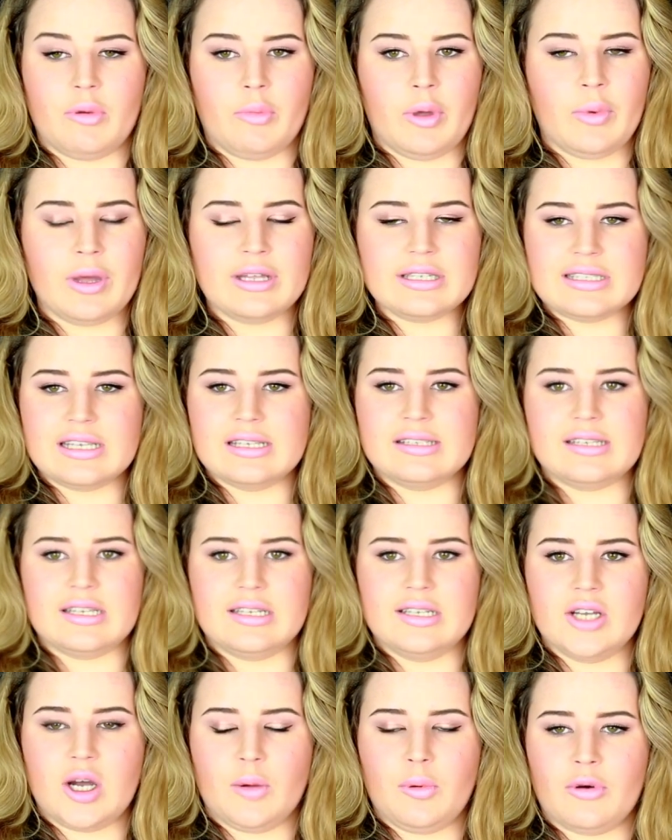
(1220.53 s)
But we went to the
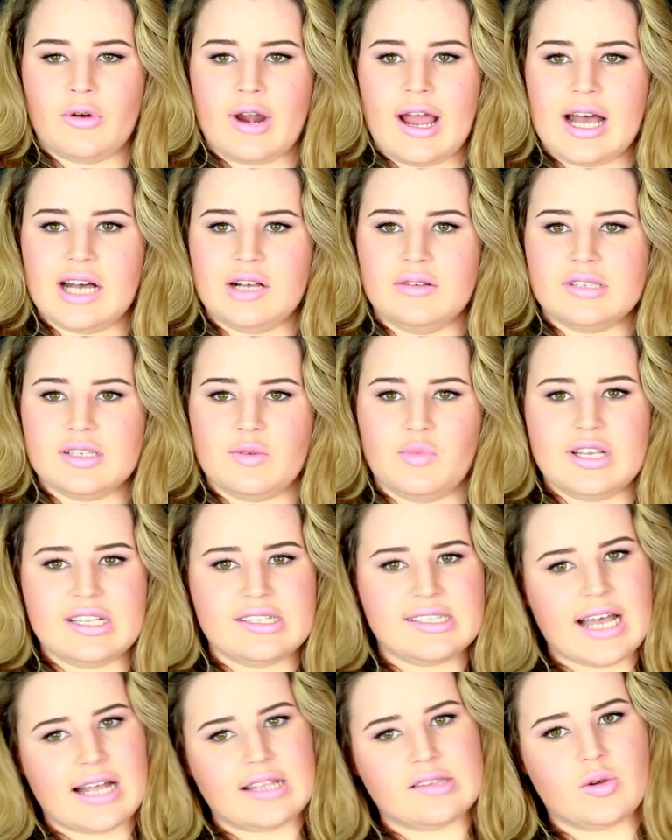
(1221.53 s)
Sydney Opera House and we
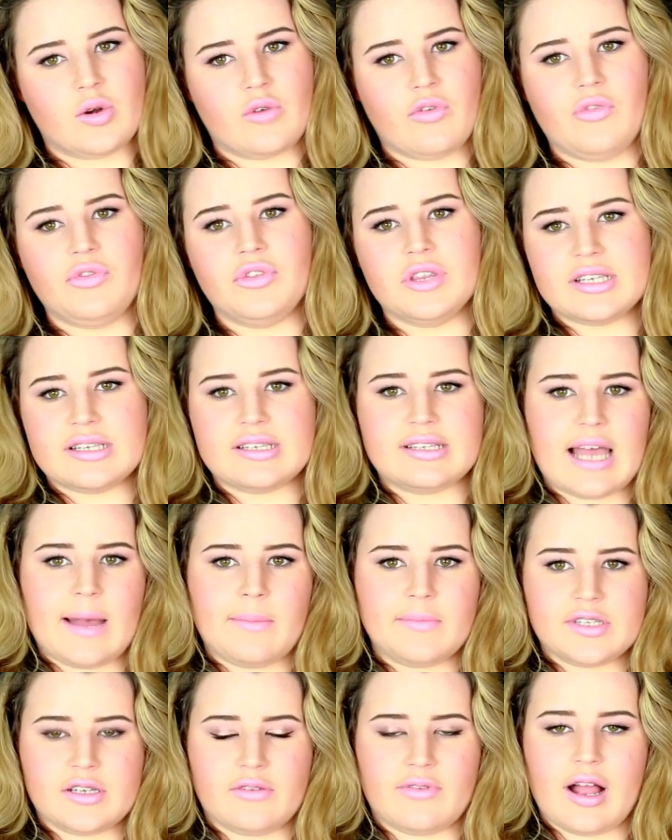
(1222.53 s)
sat sort of on the
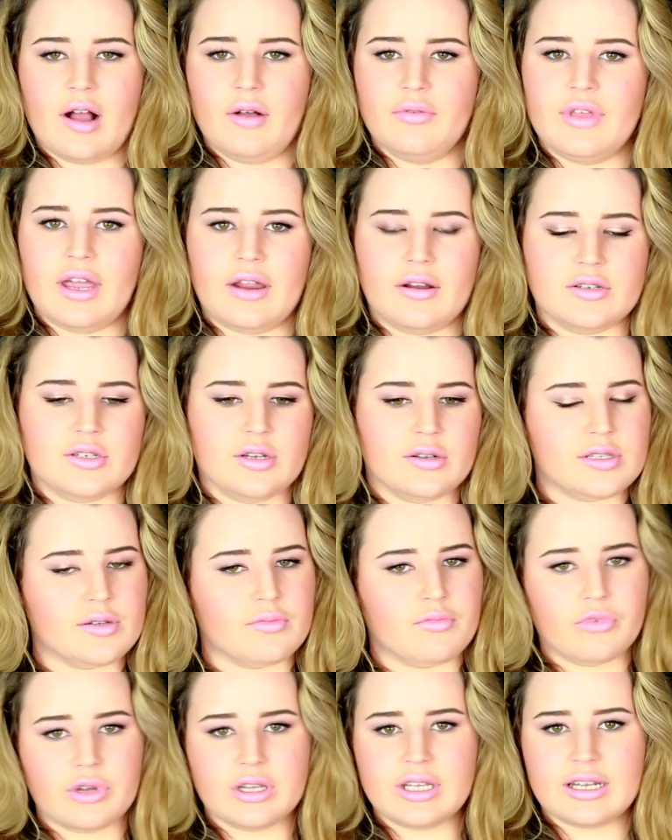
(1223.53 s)
steps around there and took
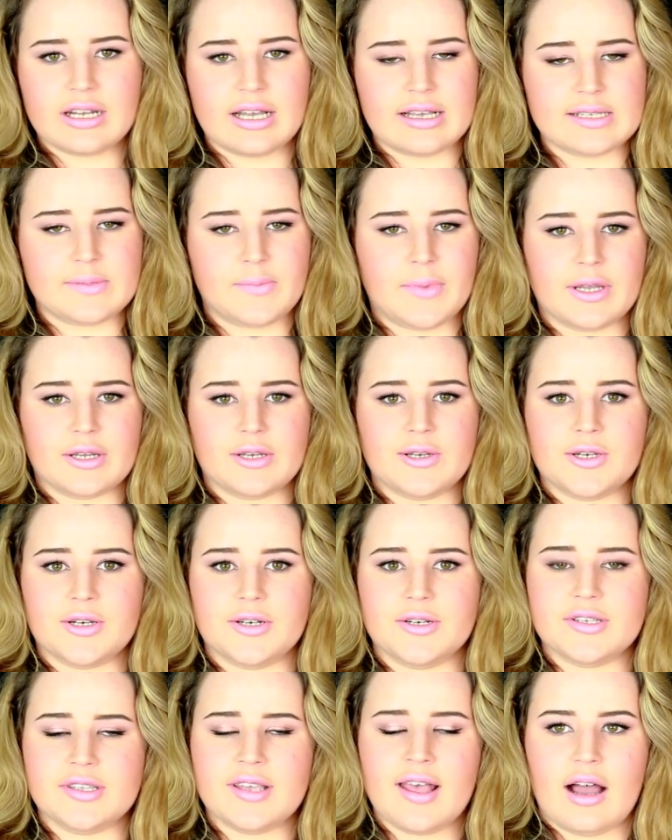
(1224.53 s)
some really nice
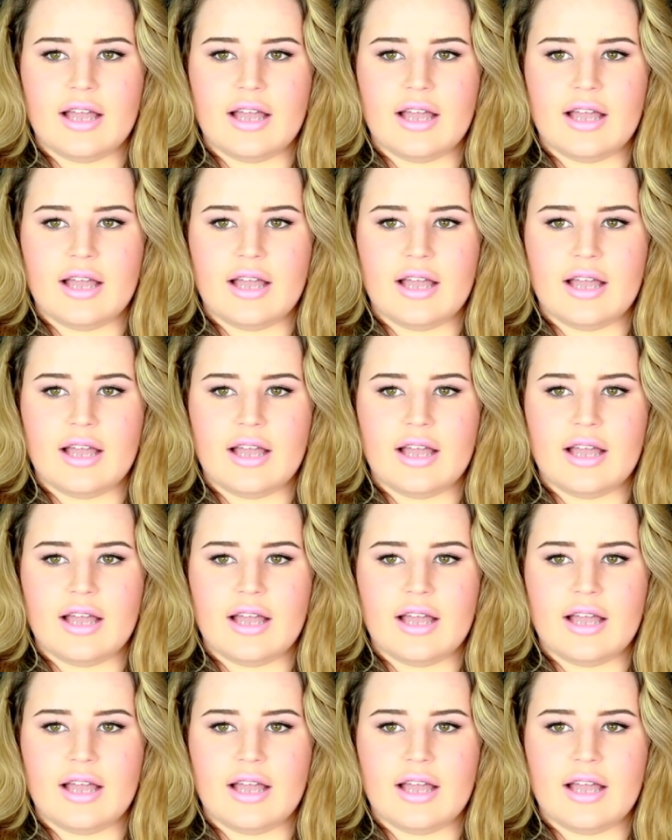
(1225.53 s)
pictures.